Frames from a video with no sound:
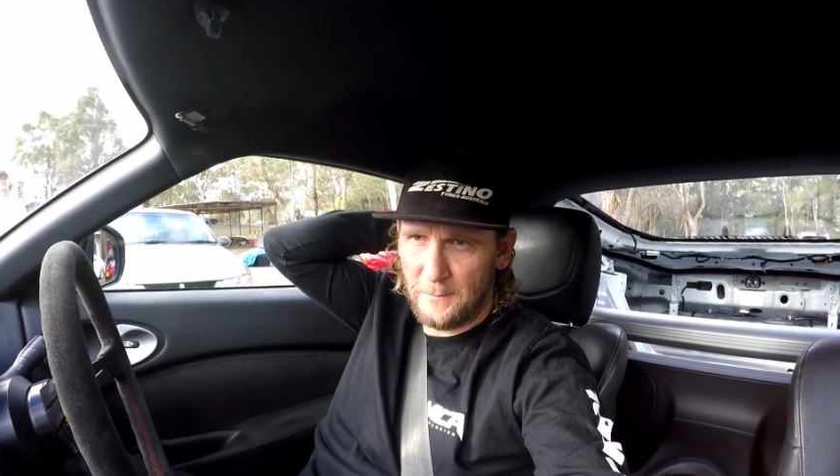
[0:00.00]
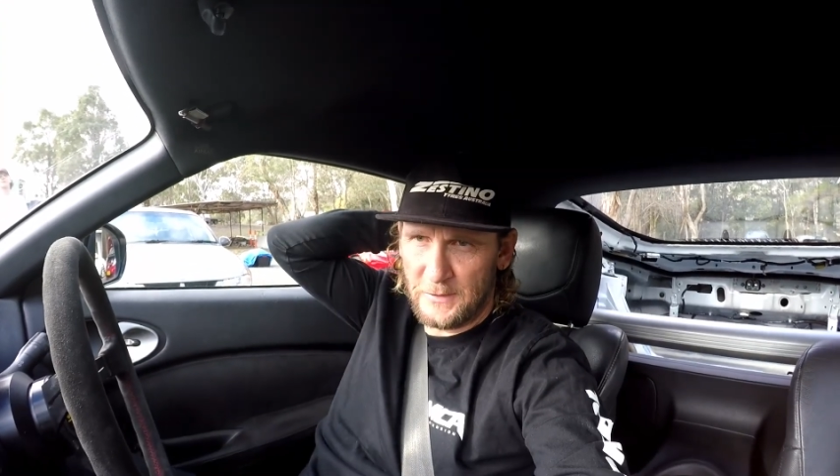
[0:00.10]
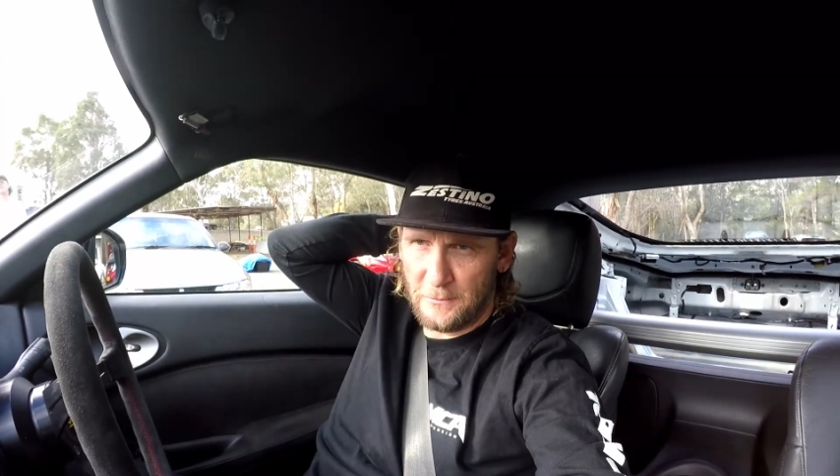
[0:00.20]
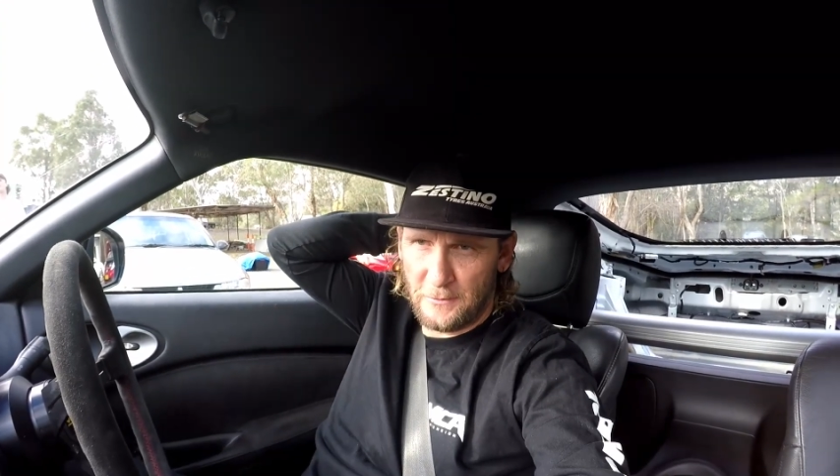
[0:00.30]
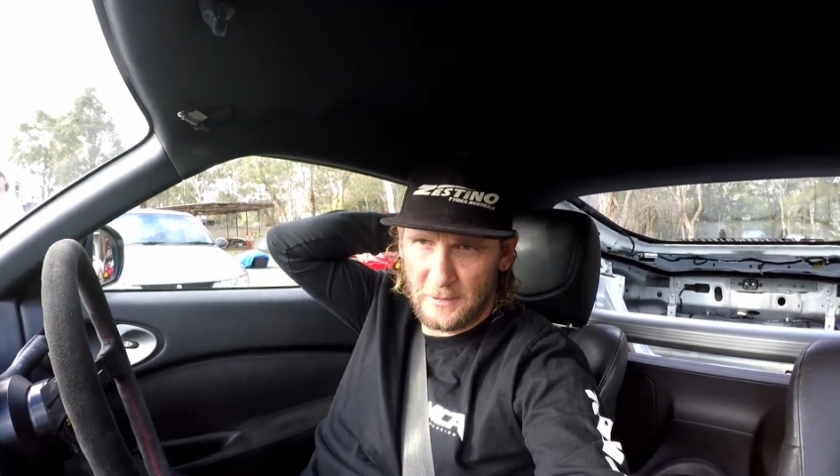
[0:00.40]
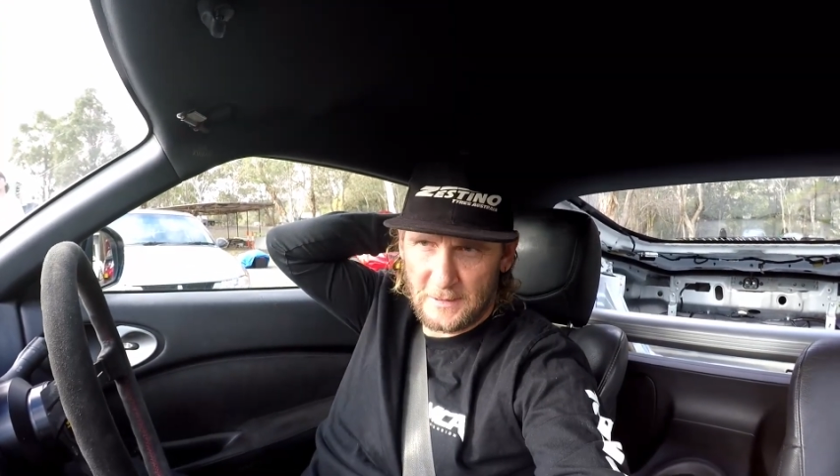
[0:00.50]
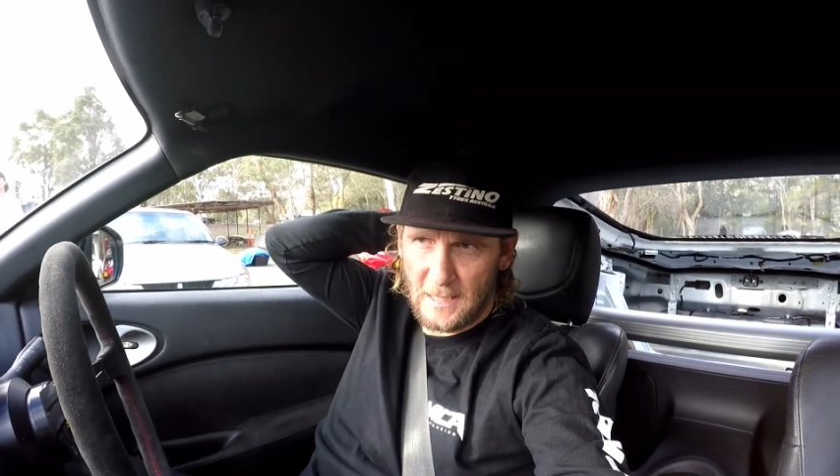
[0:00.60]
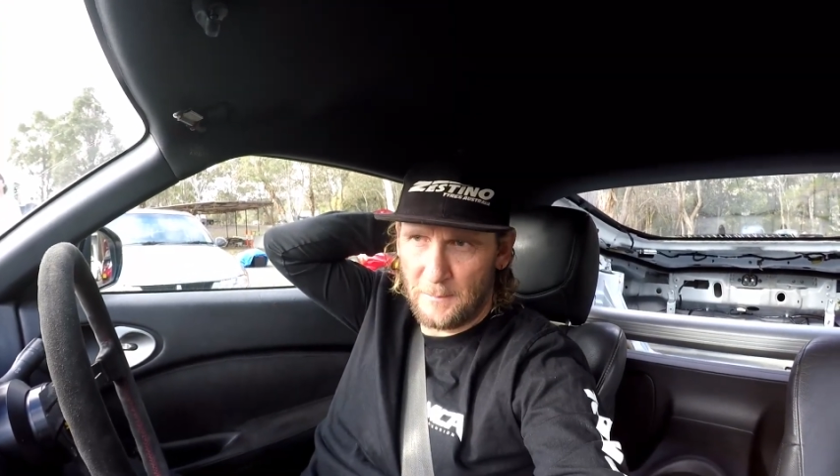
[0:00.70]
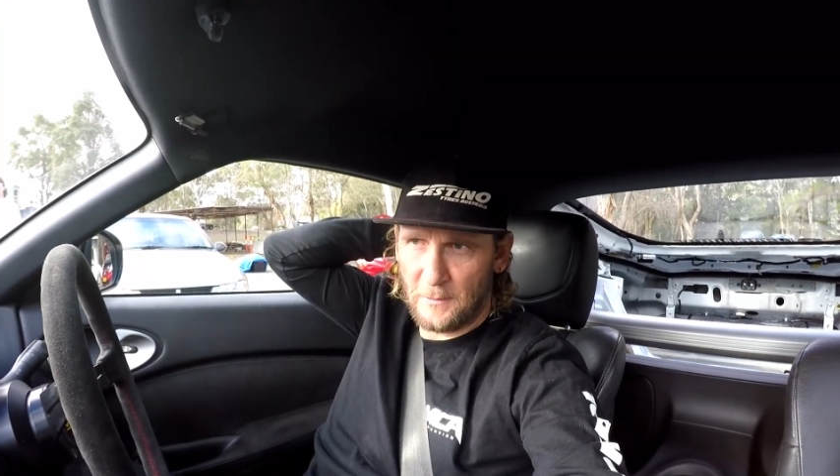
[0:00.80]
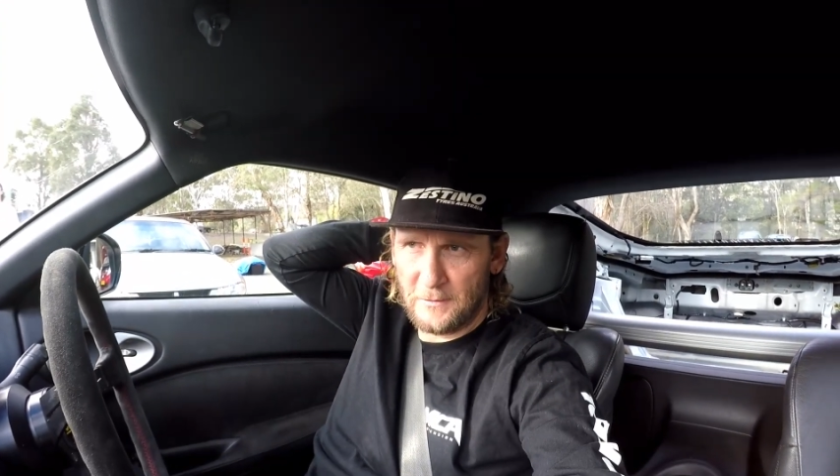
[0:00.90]
So first
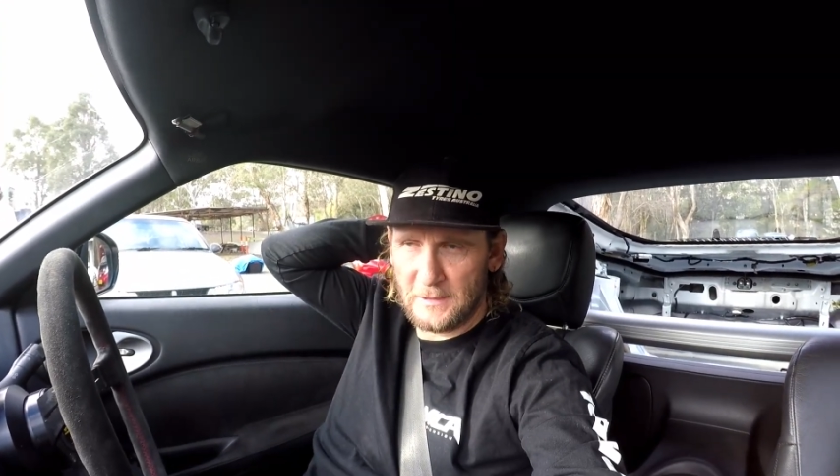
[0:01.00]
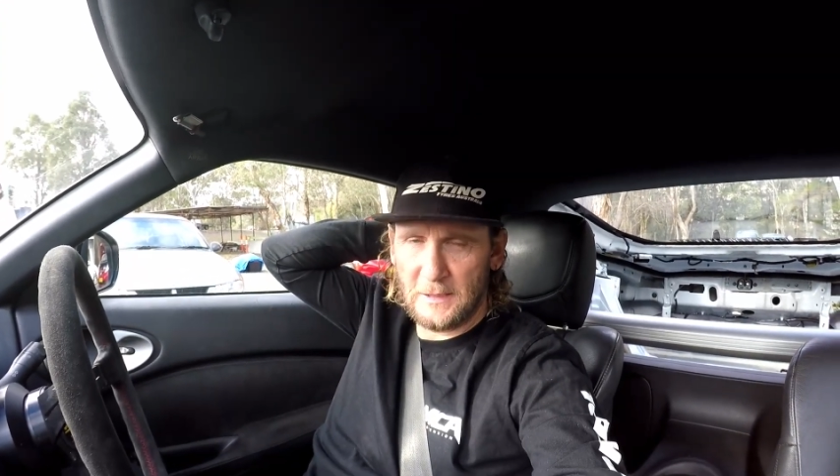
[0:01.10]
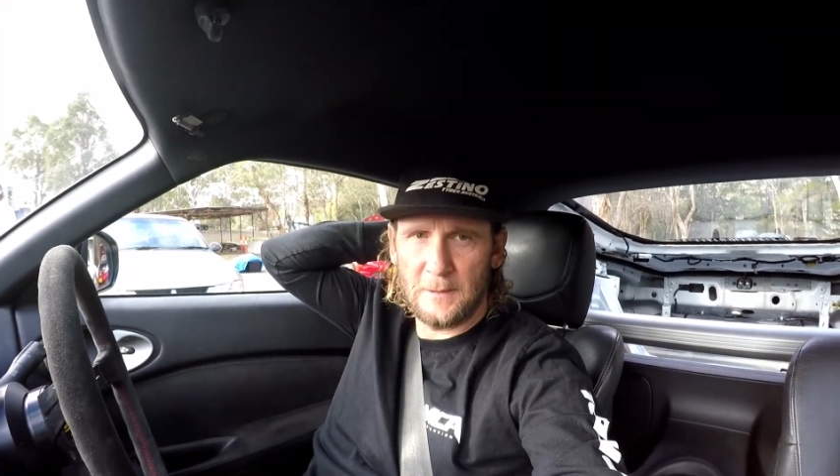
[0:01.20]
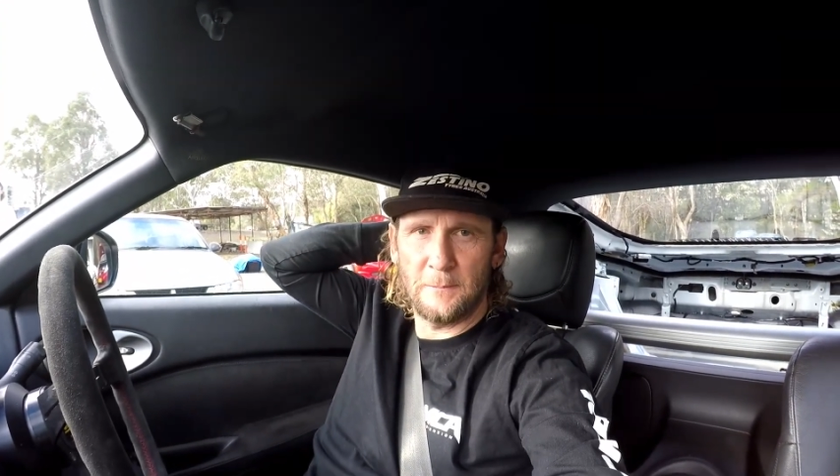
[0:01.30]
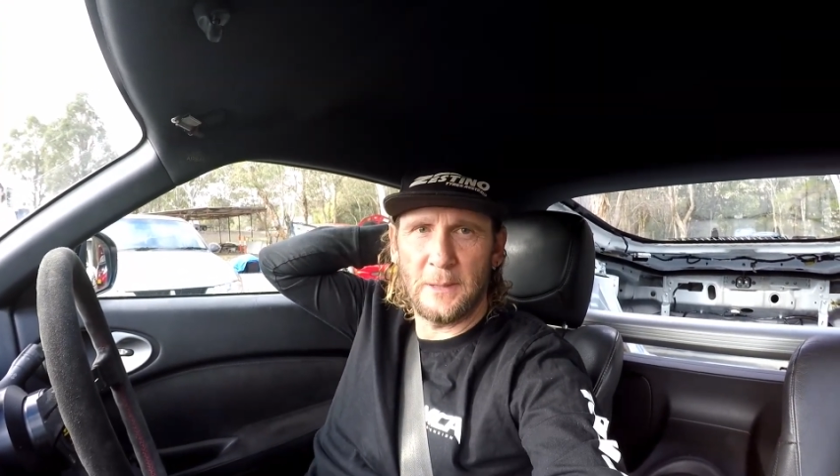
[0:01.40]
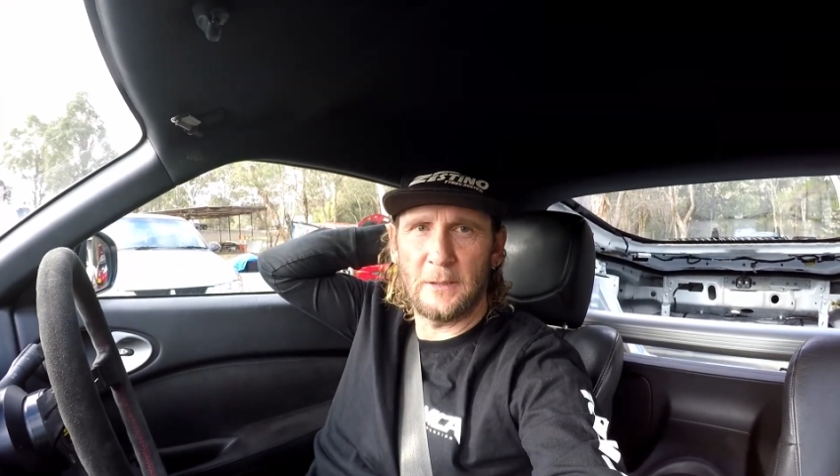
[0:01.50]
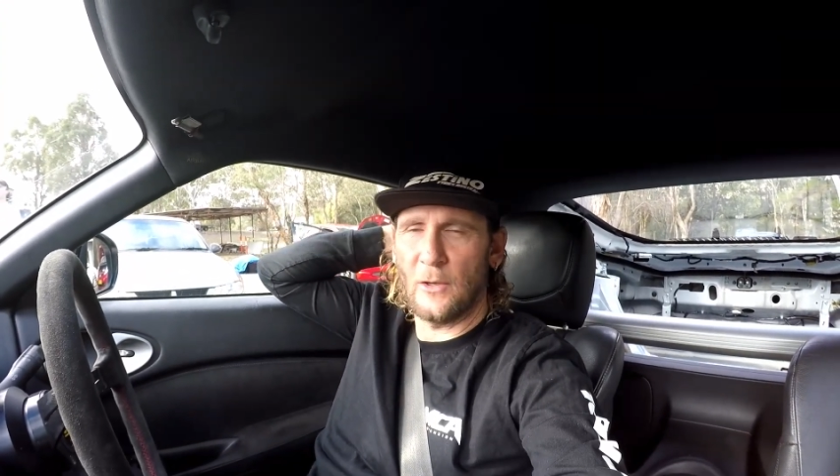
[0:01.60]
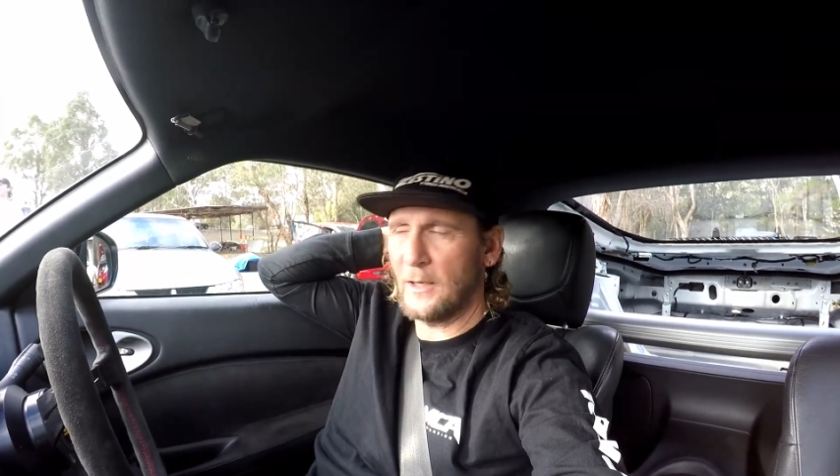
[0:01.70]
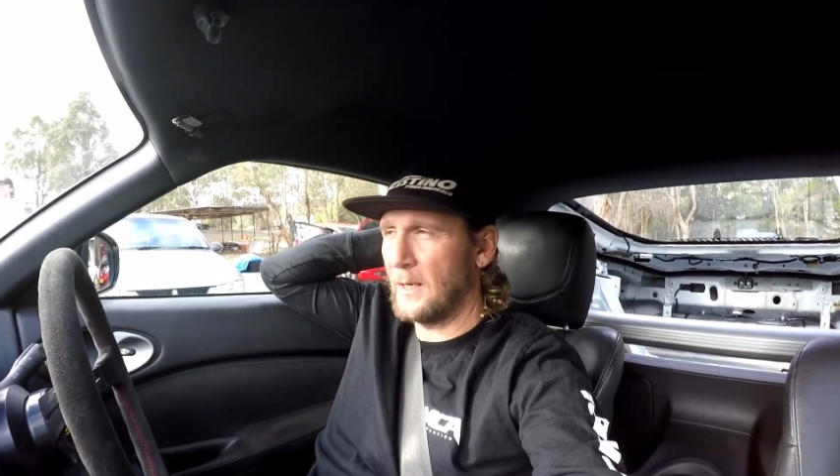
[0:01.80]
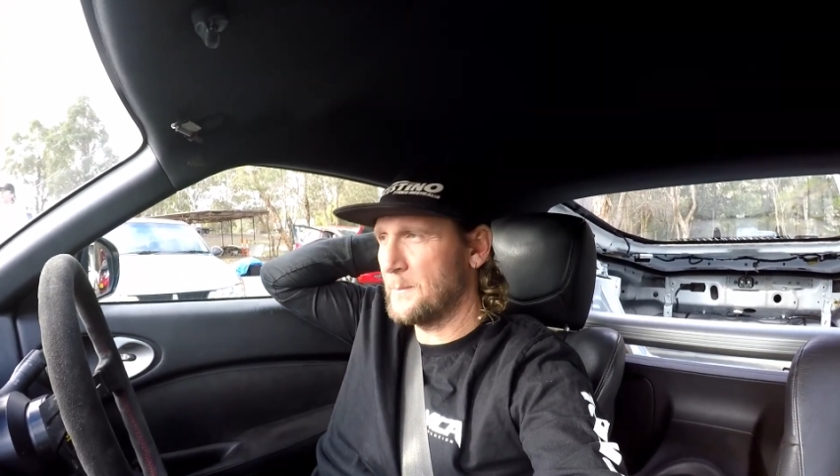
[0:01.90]
lap, obviously big
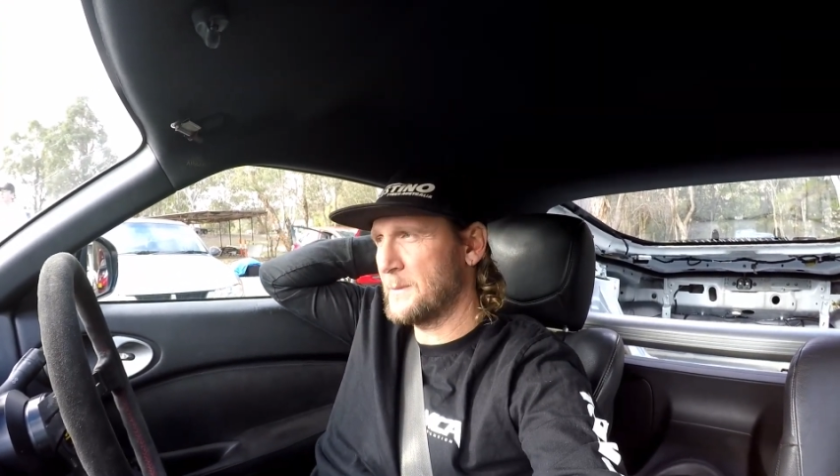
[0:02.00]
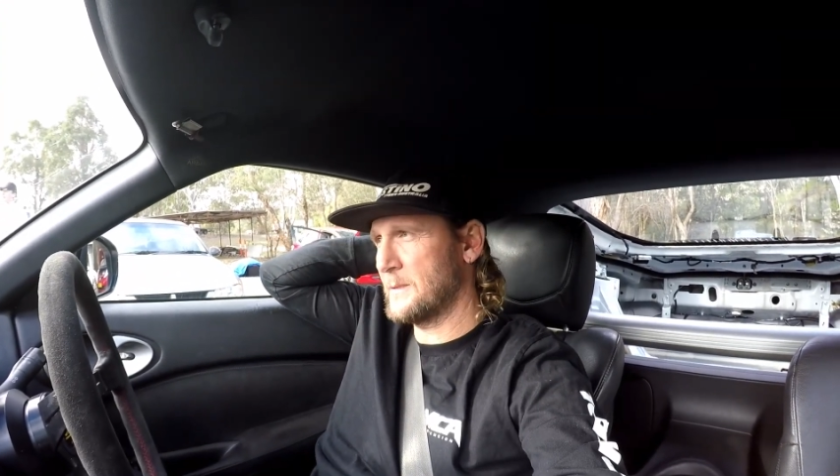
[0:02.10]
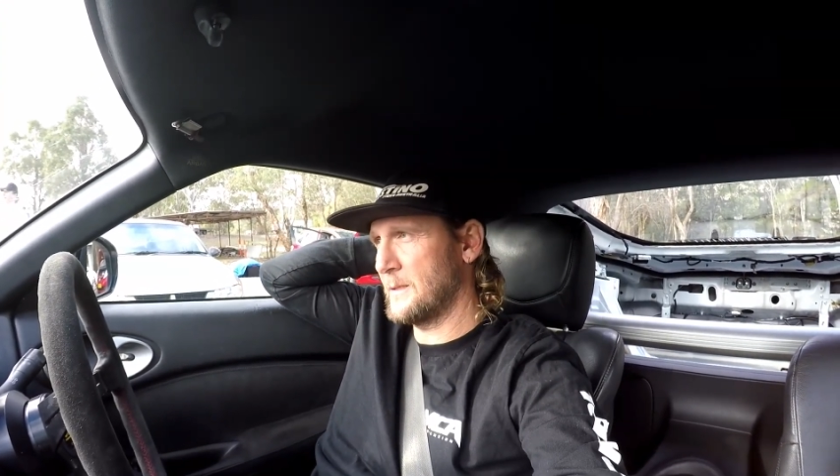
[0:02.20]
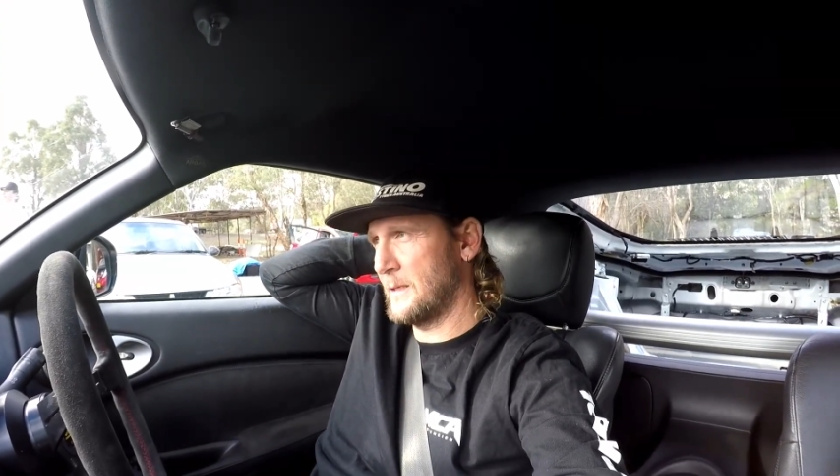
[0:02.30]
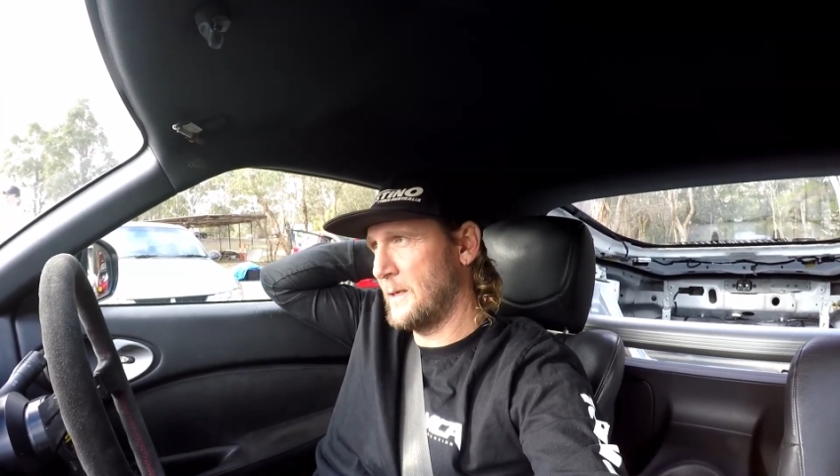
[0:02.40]
lockups.